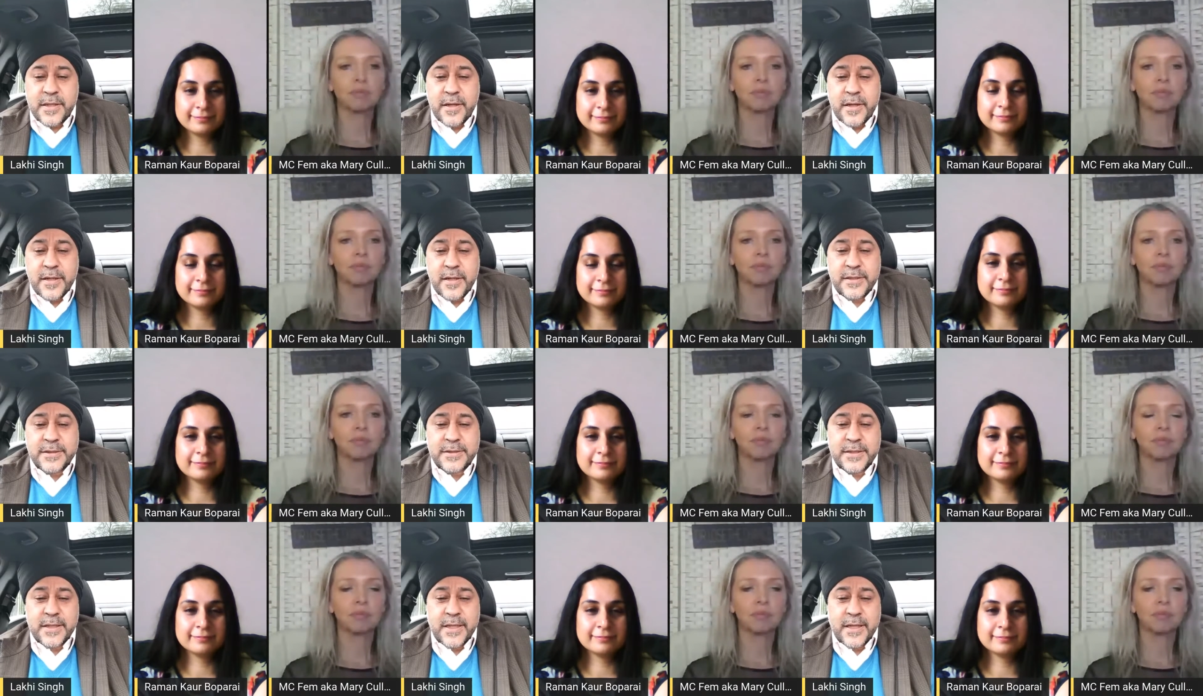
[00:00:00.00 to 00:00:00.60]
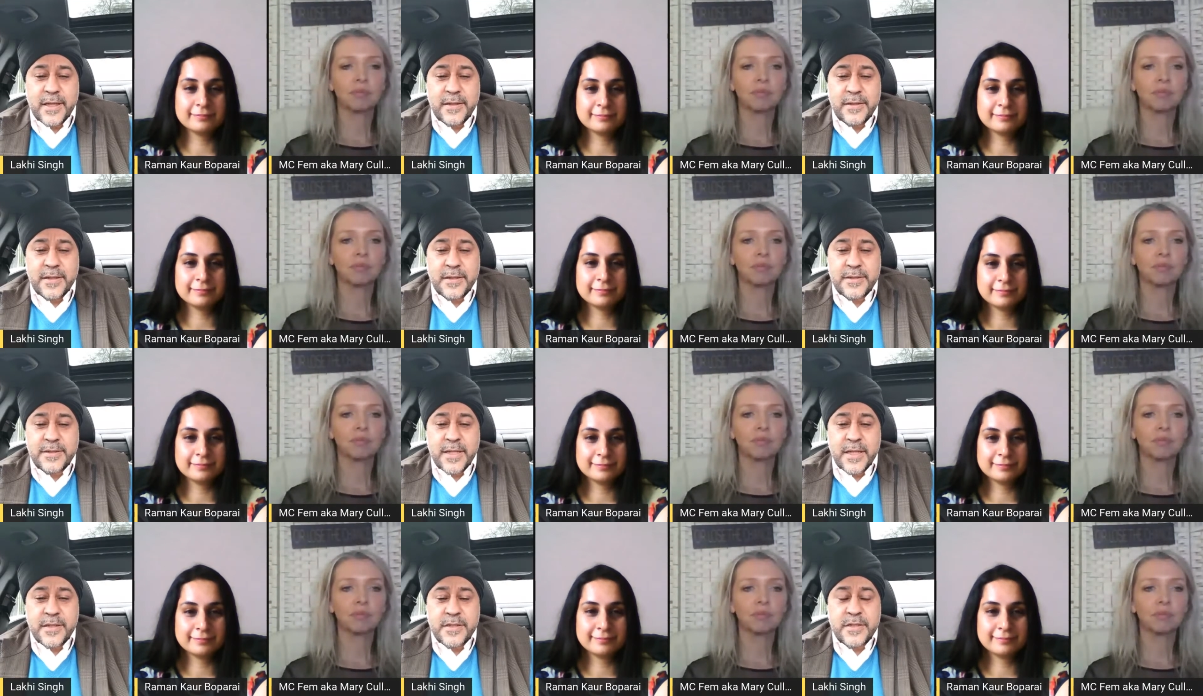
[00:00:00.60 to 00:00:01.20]
Speaker 1: hugs and a
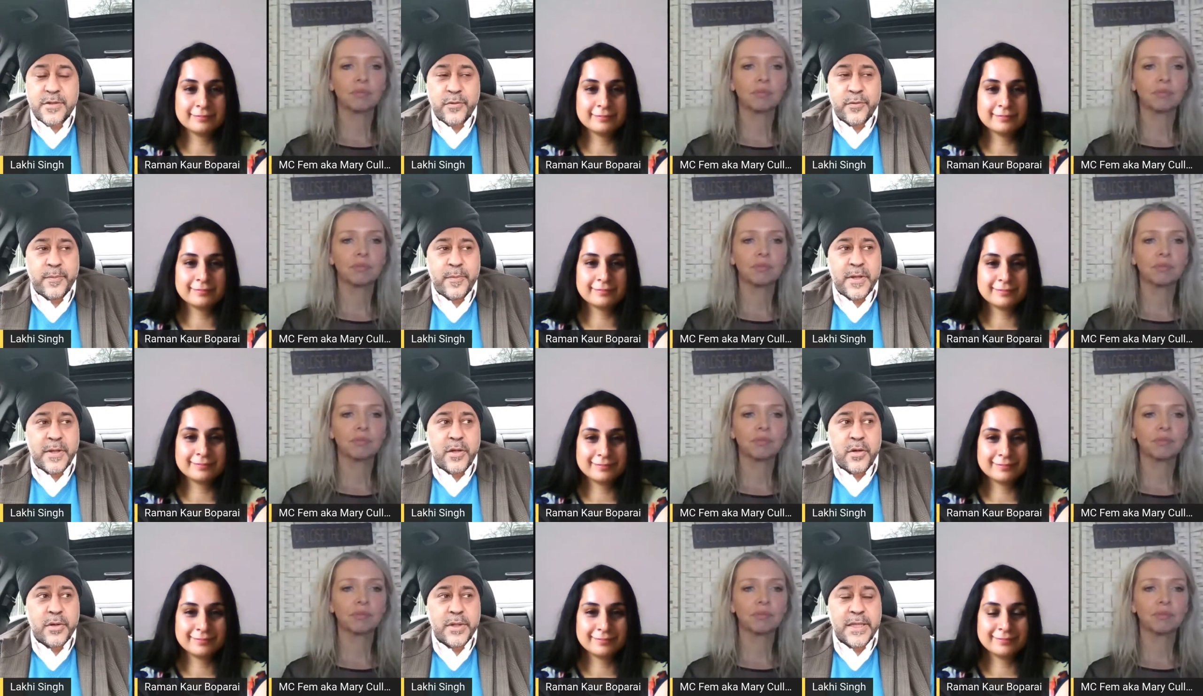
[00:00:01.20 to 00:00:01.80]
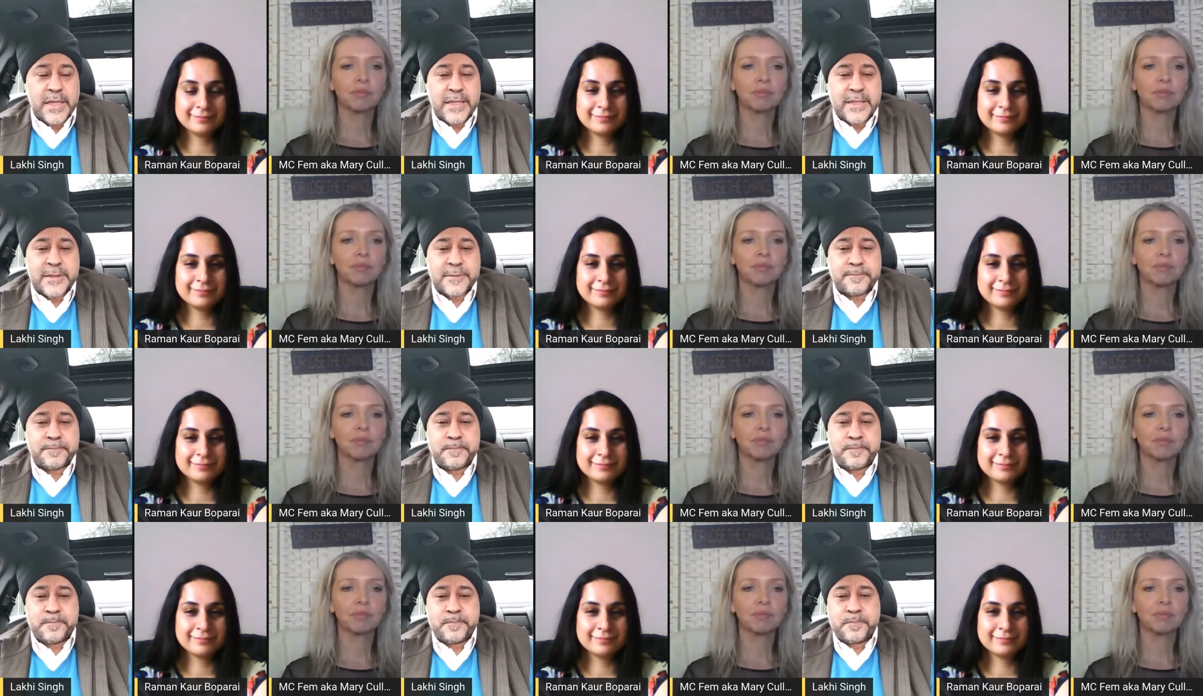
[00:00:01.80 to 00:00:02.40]
sense of belonging.
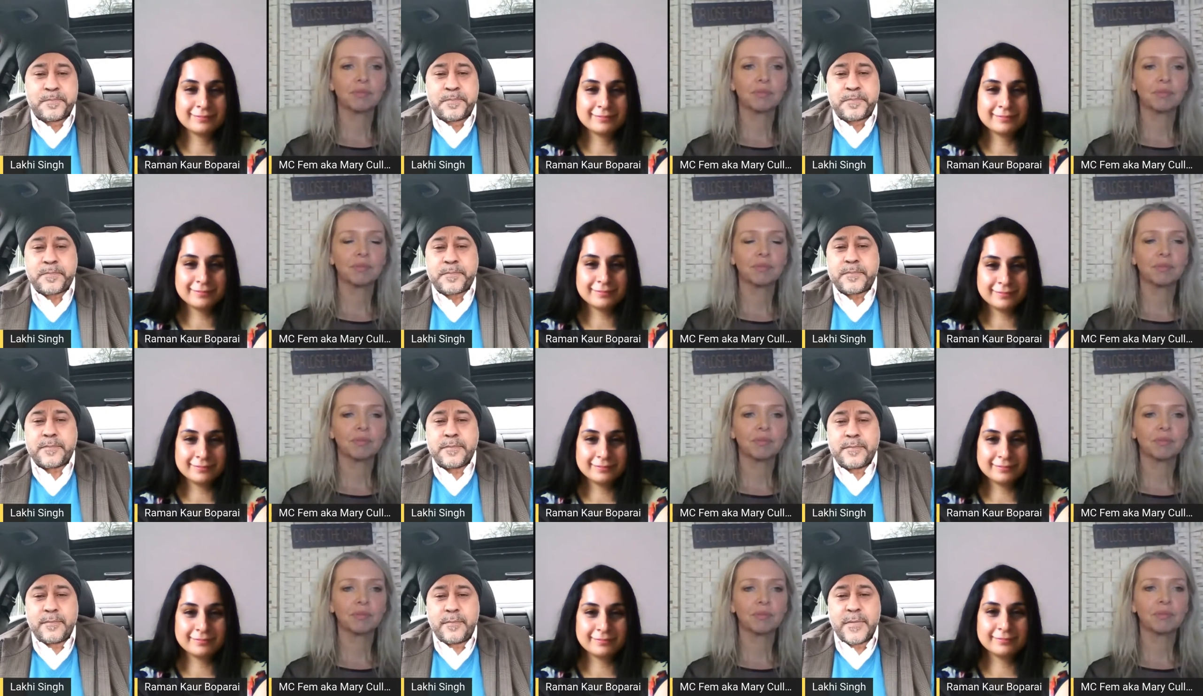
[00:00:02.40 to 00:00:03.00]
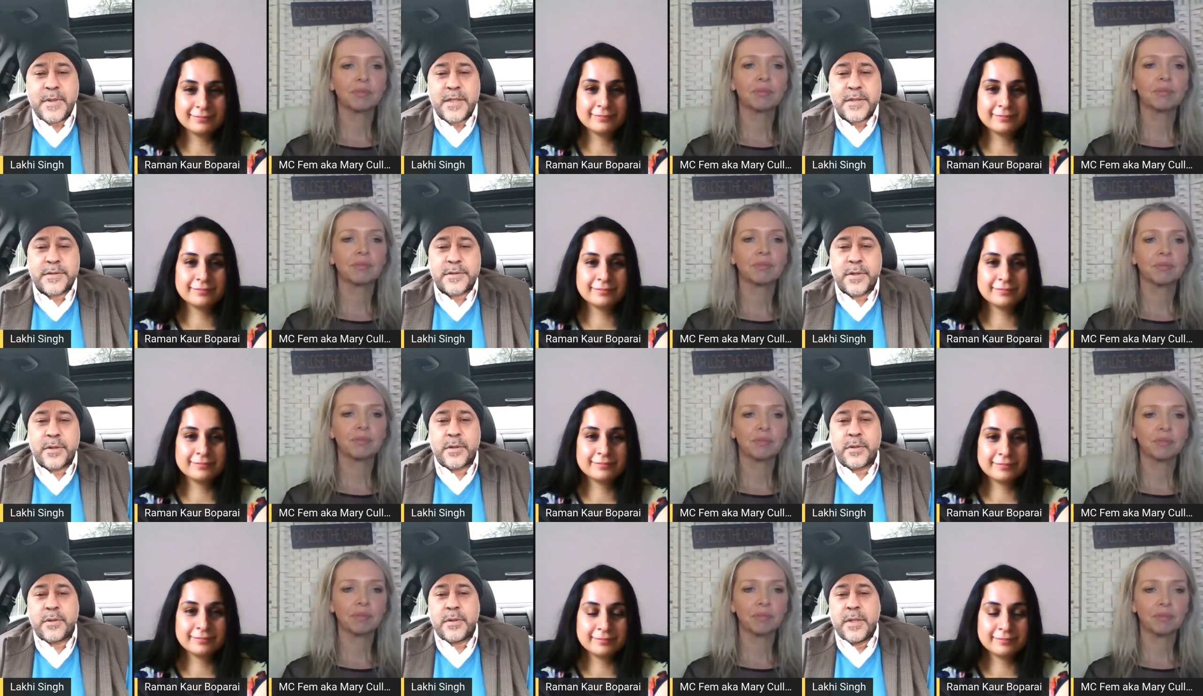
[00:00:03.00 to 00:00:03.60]

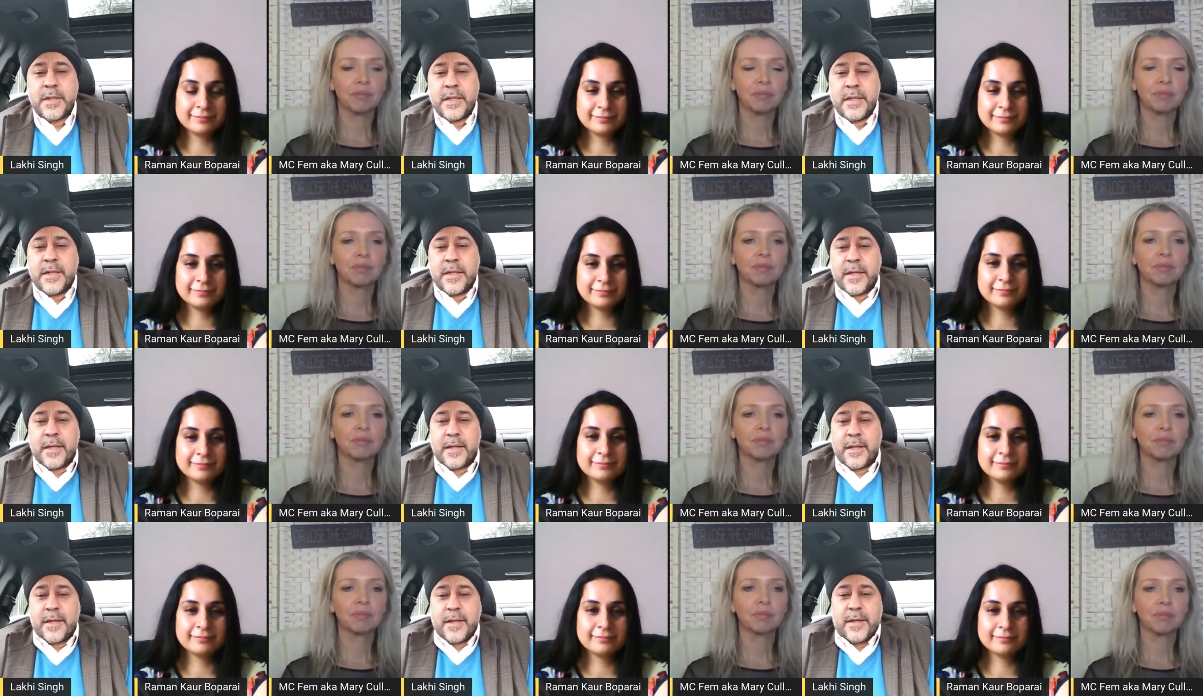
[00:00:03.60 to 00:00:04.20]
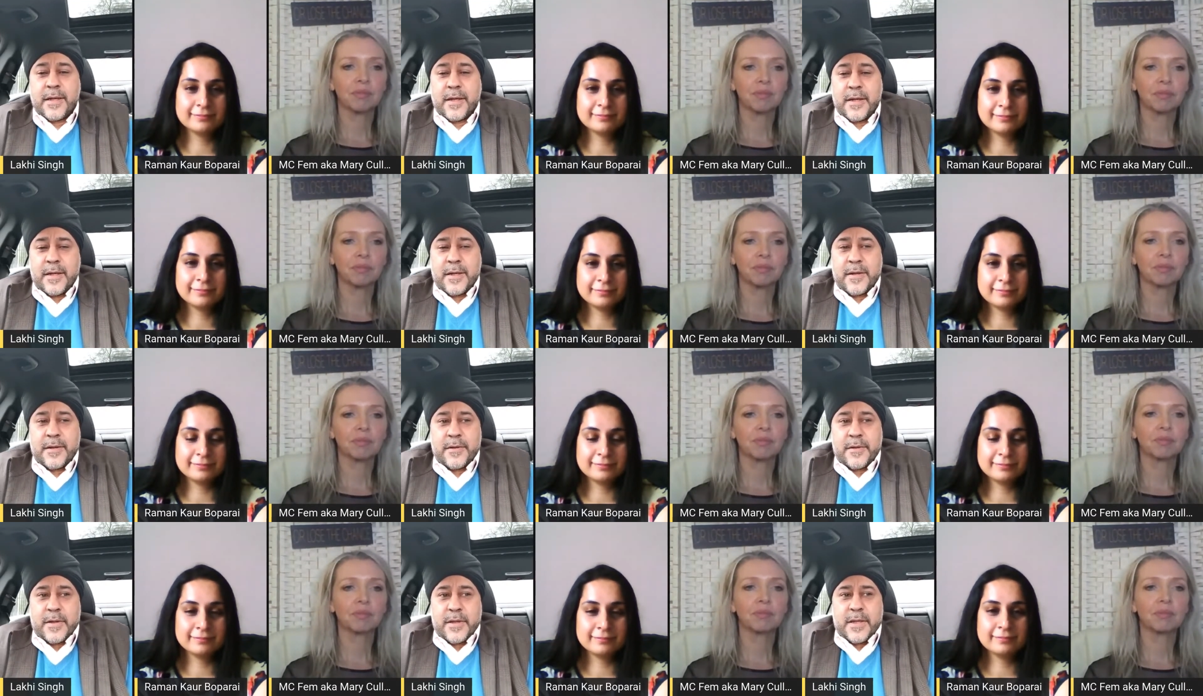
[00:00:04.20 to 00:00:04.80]
So, uh,